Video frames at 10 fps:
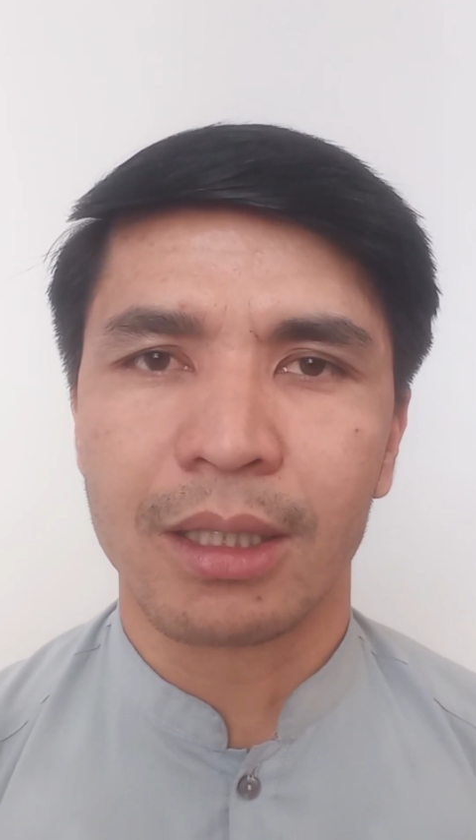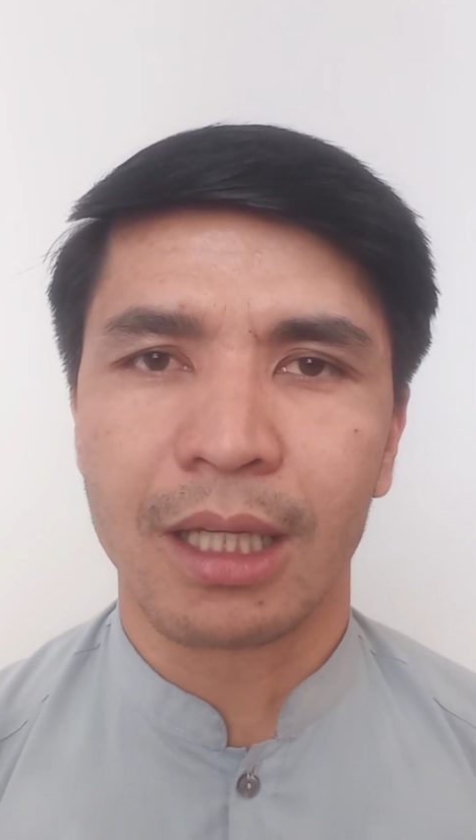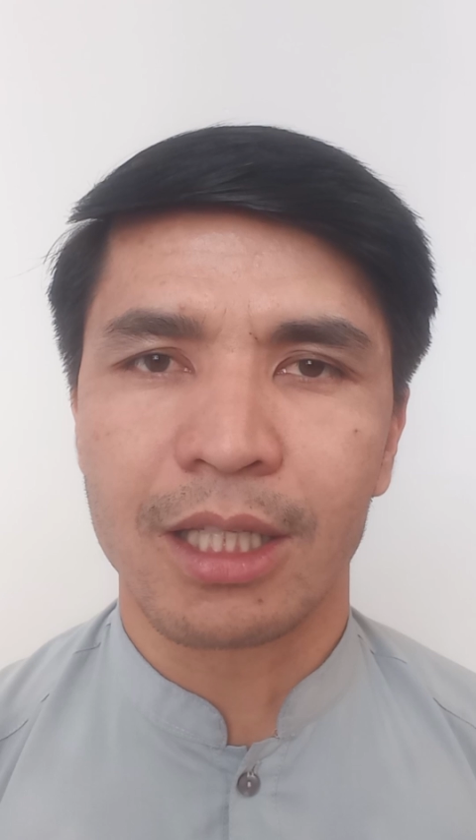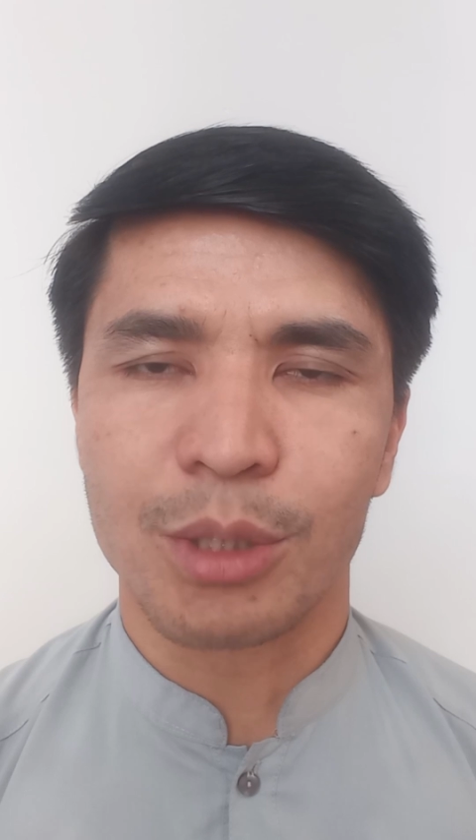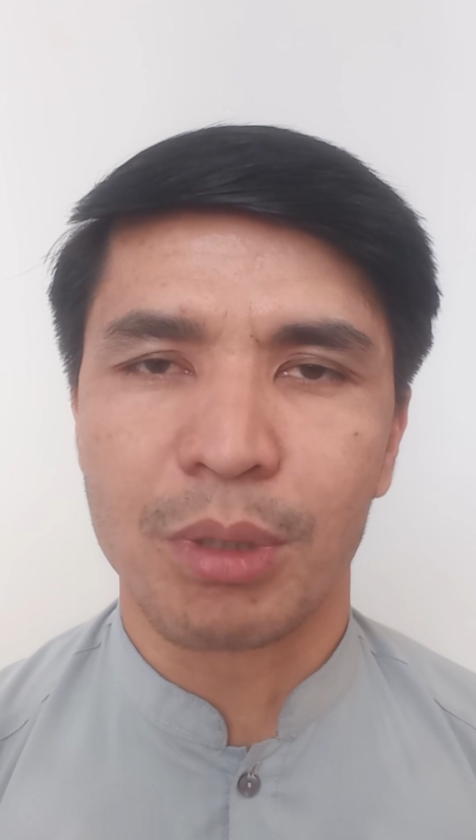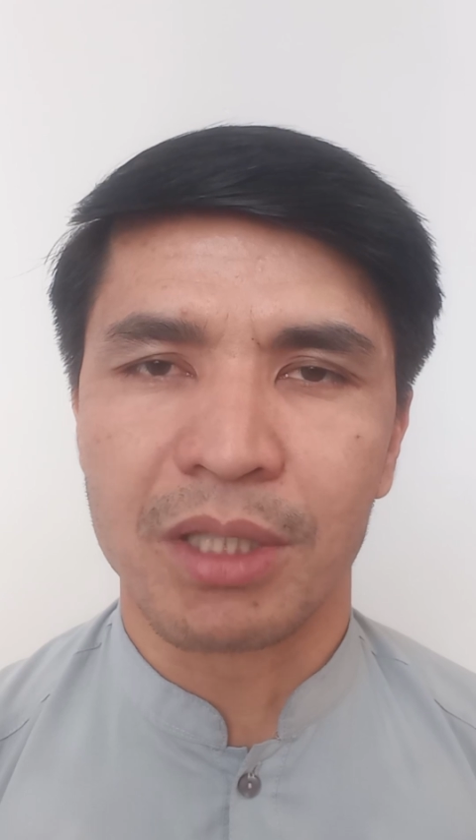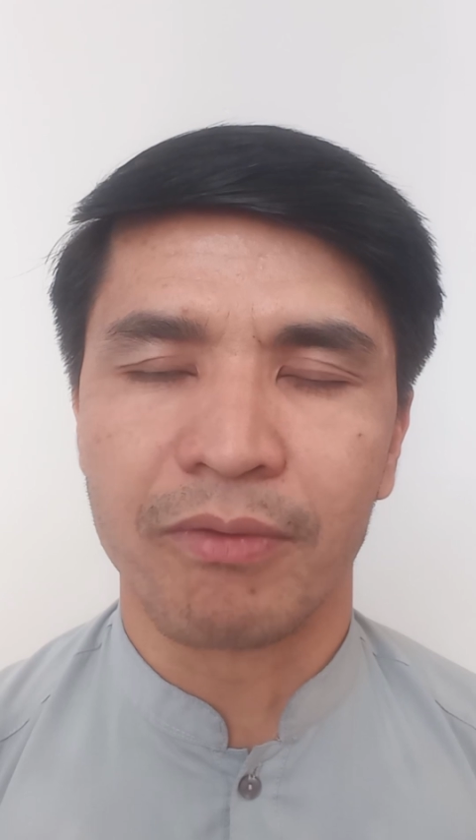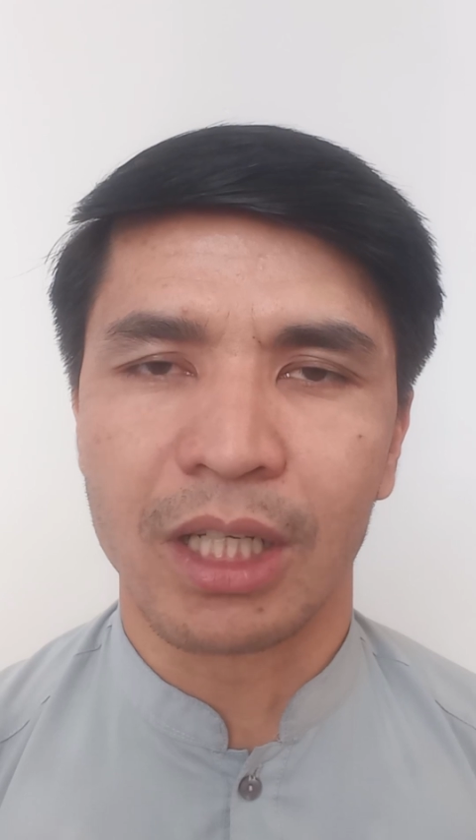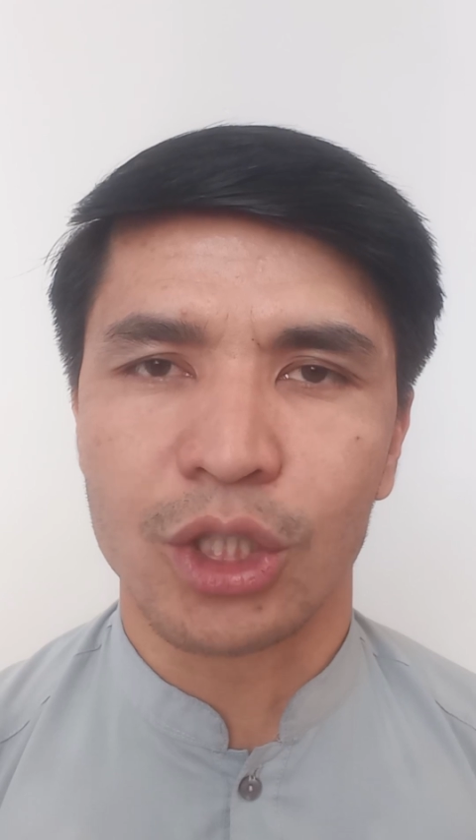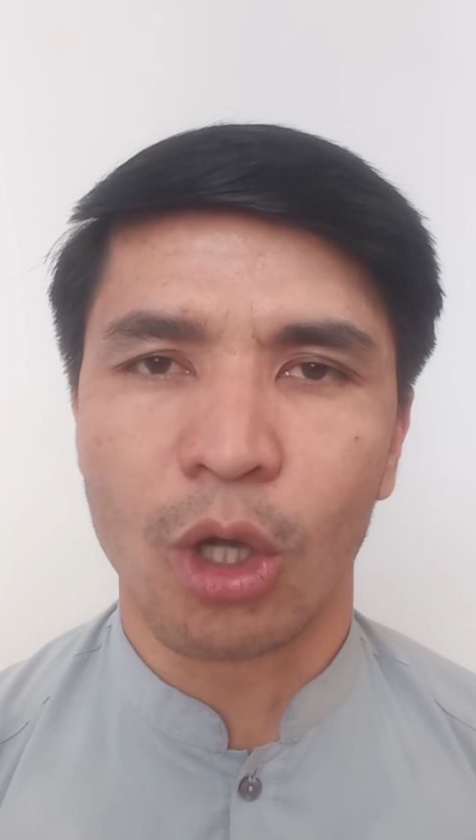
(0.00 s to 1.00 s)
that
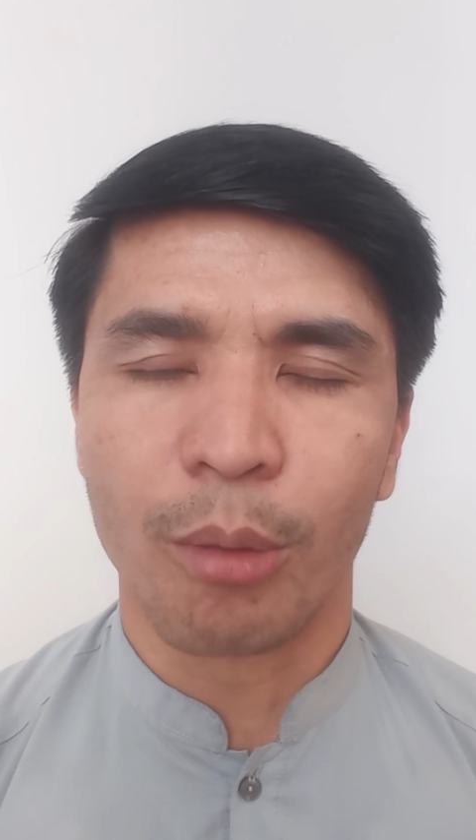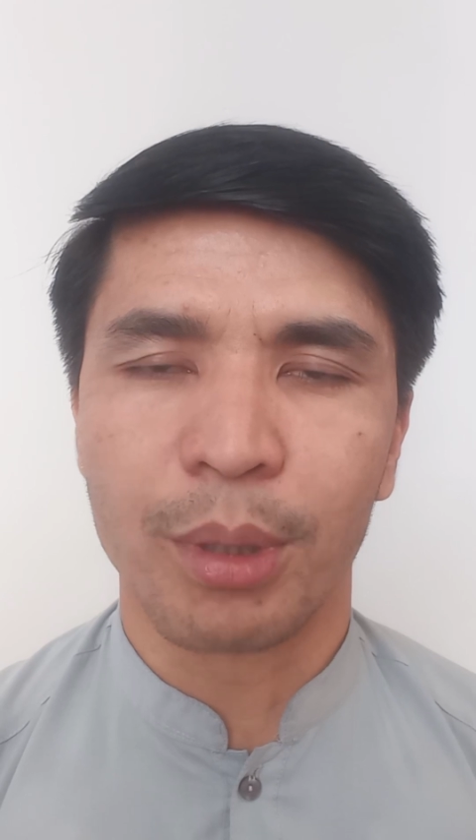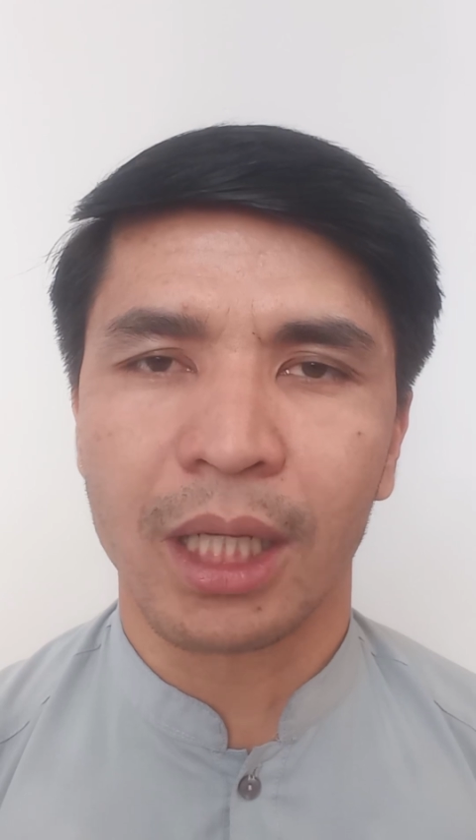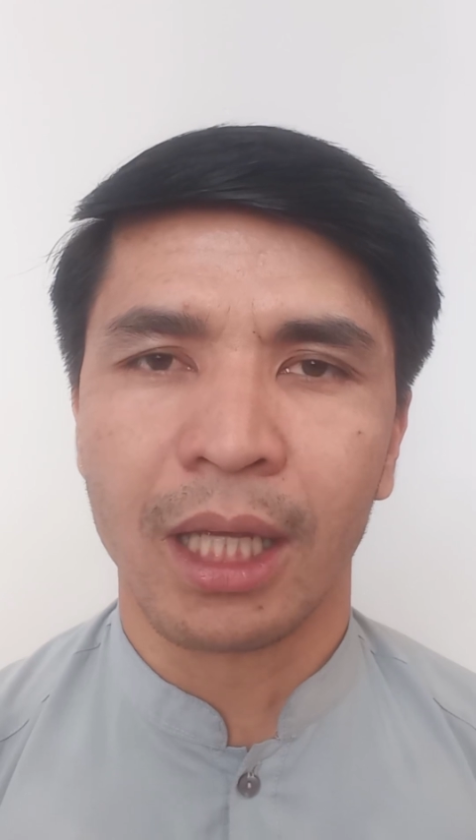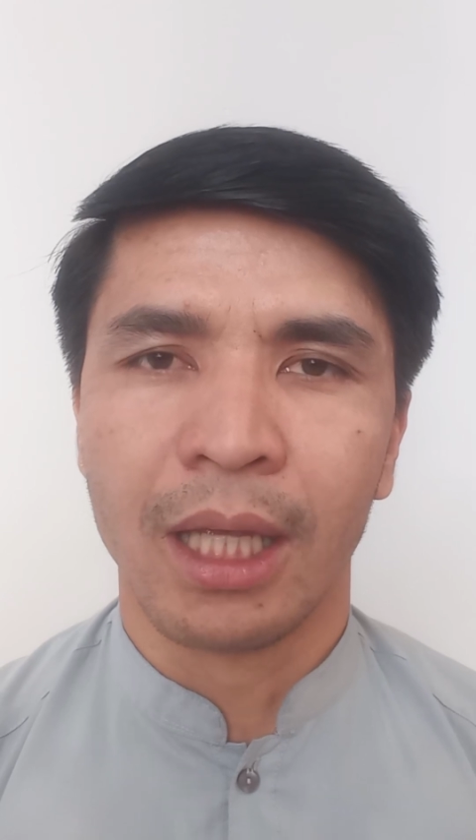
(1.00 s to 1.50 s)
specific topic,